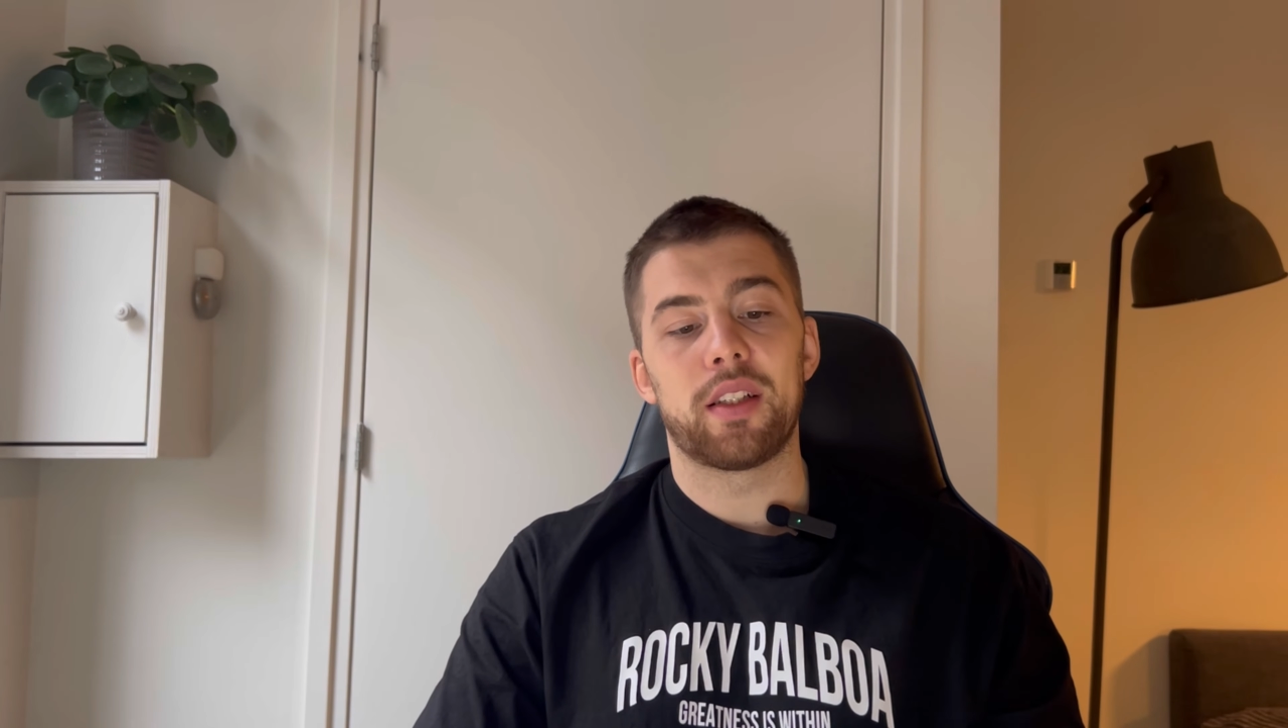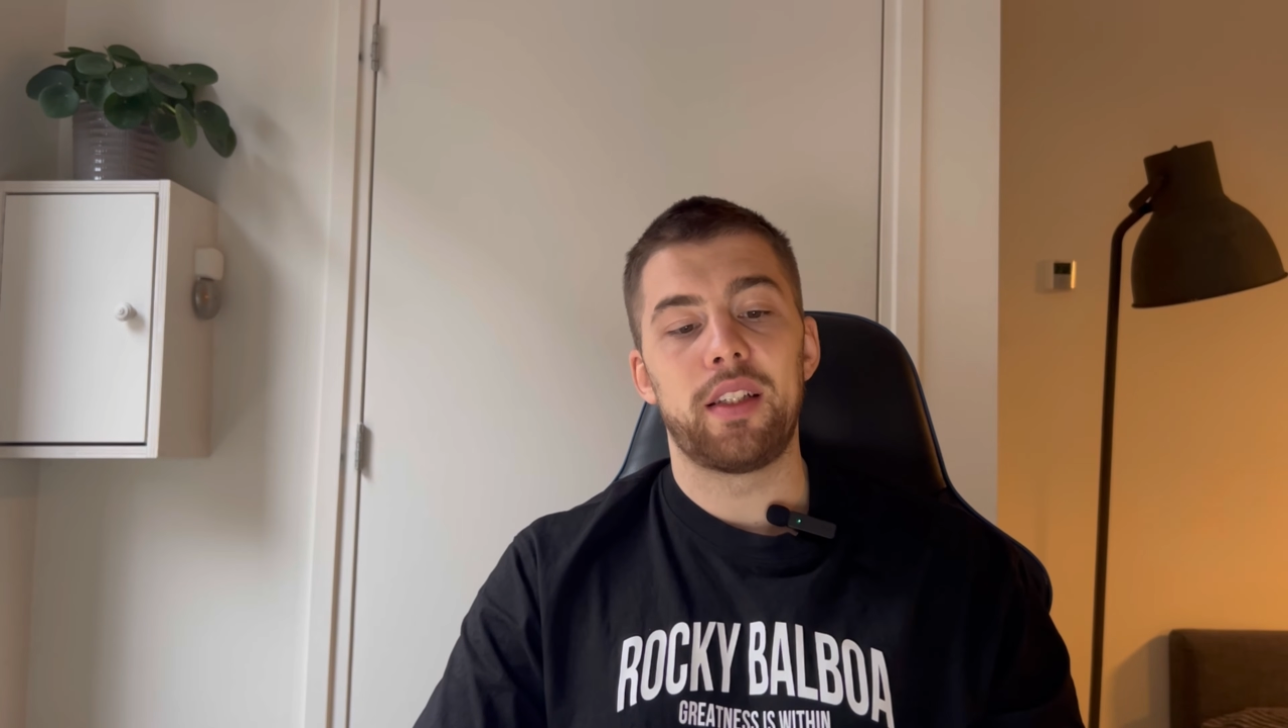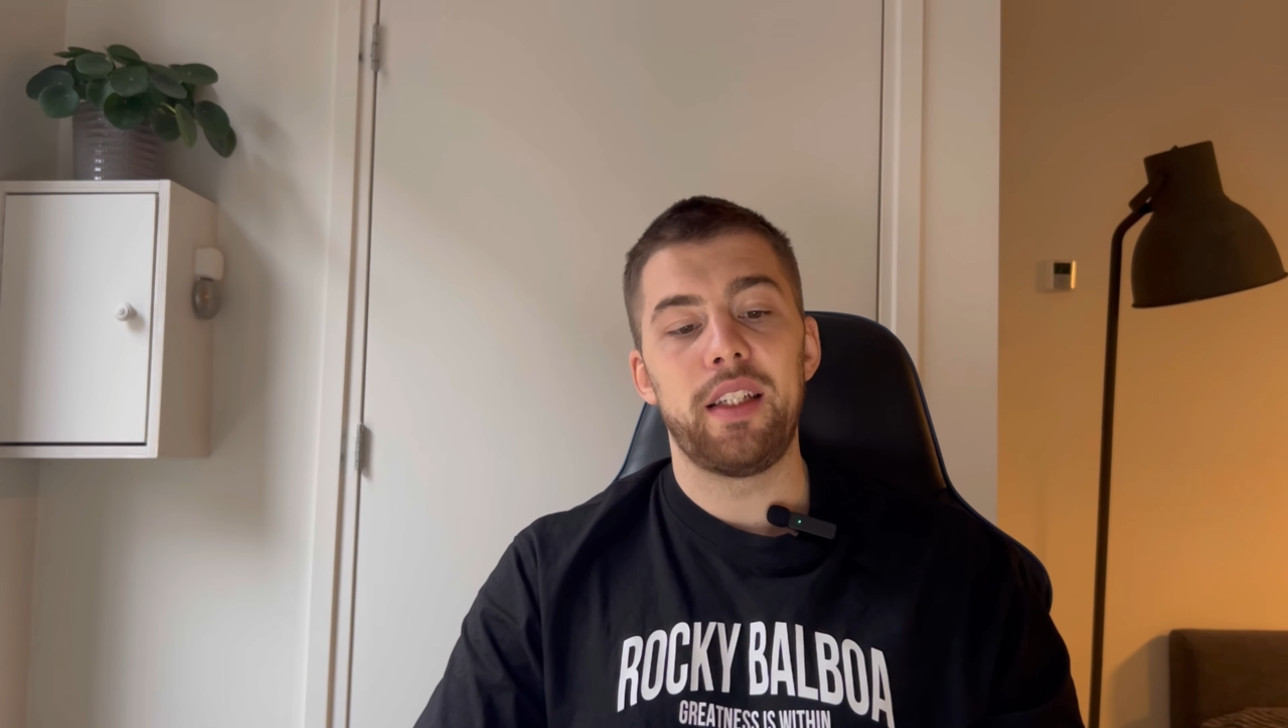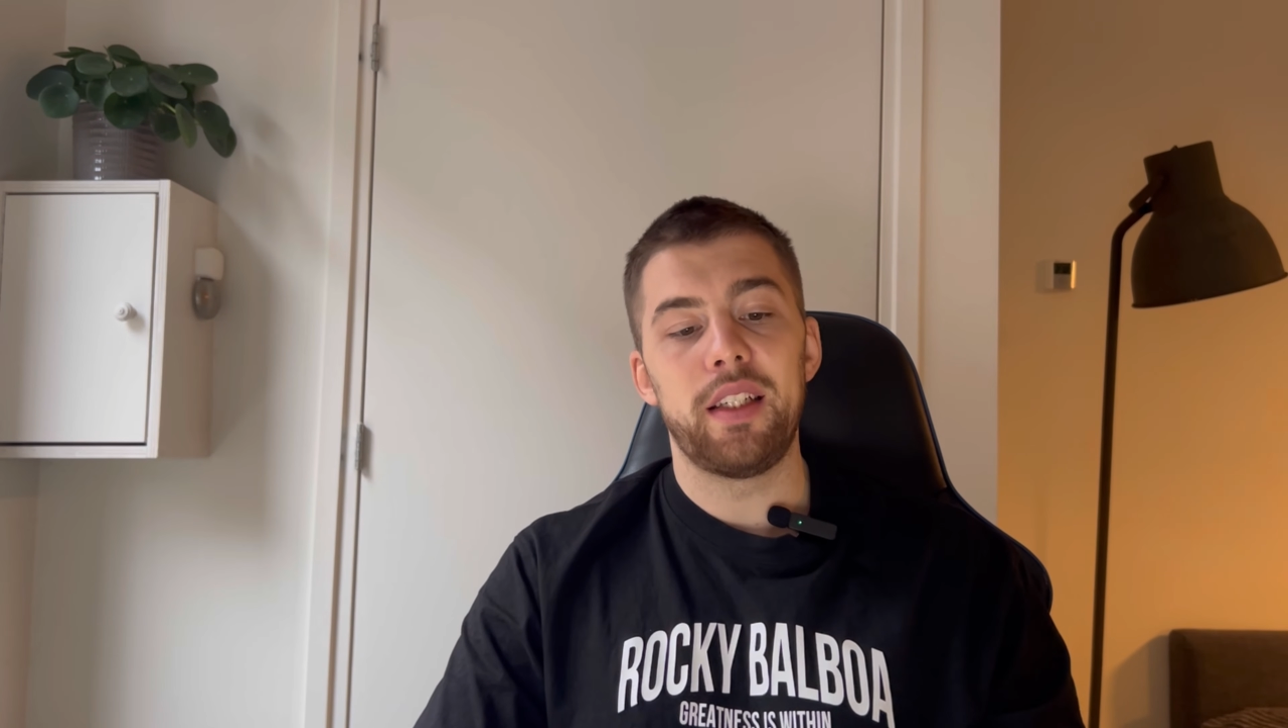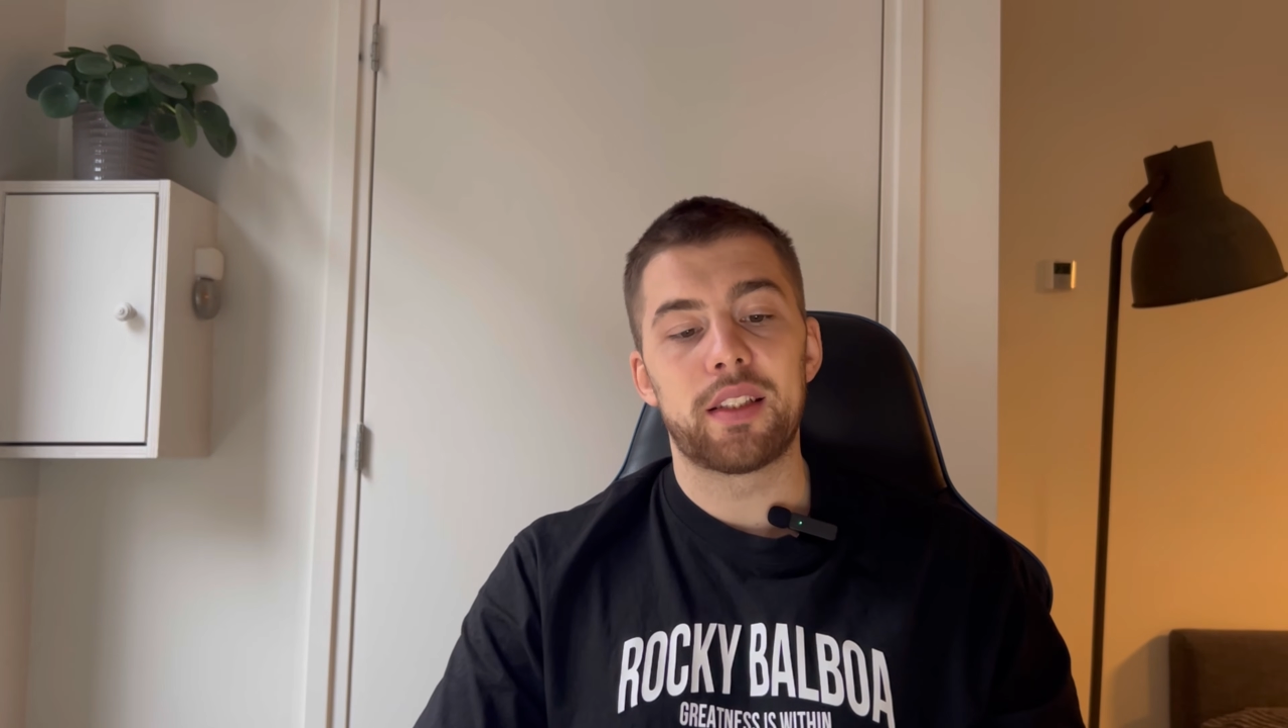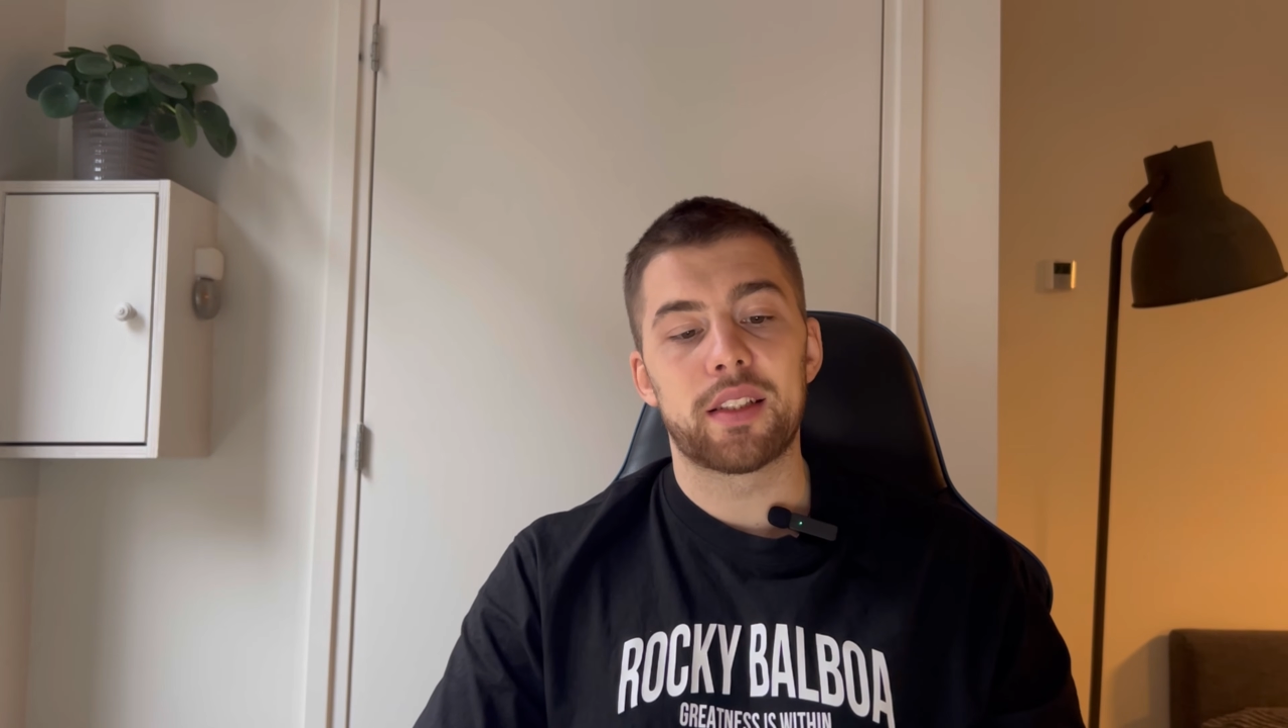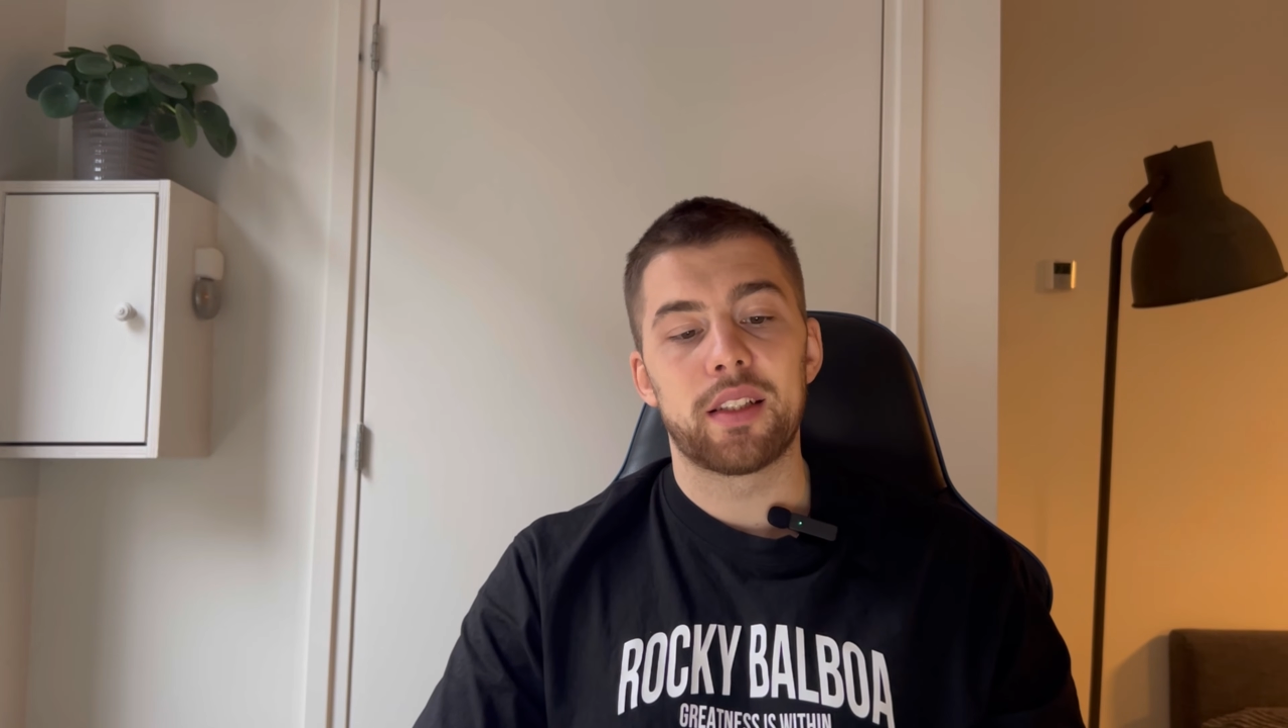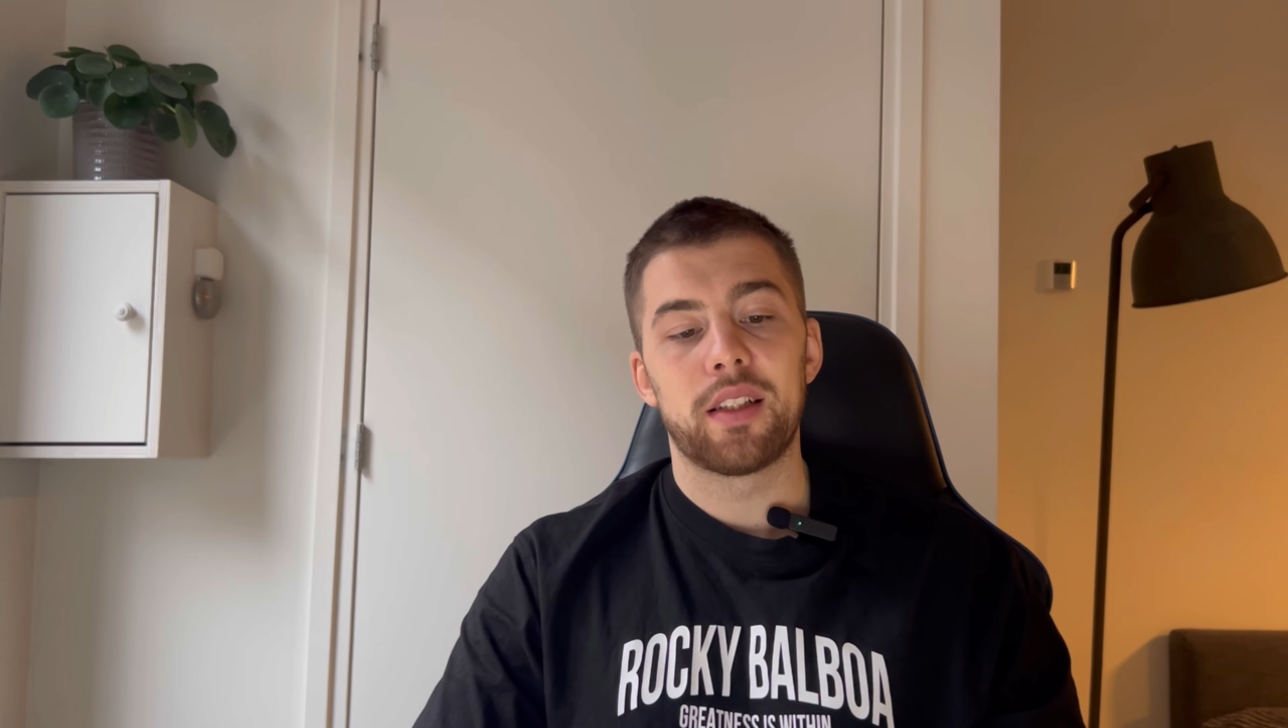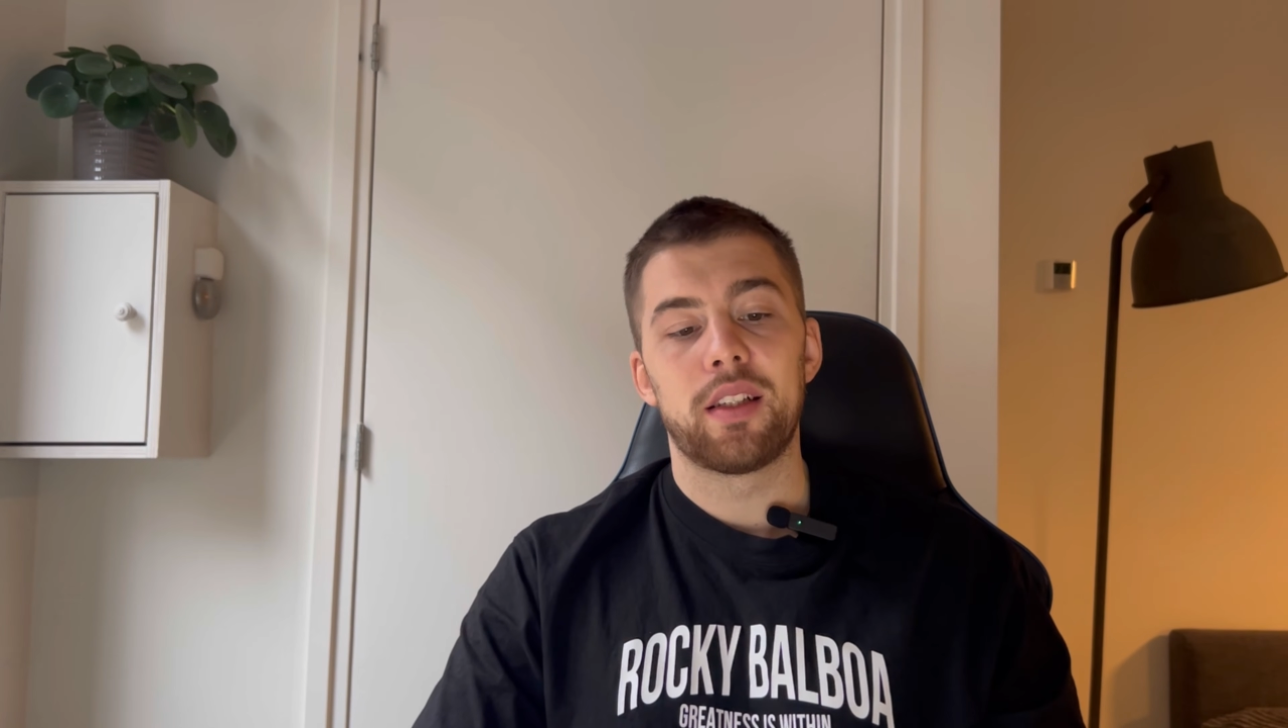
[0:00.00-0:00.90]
needs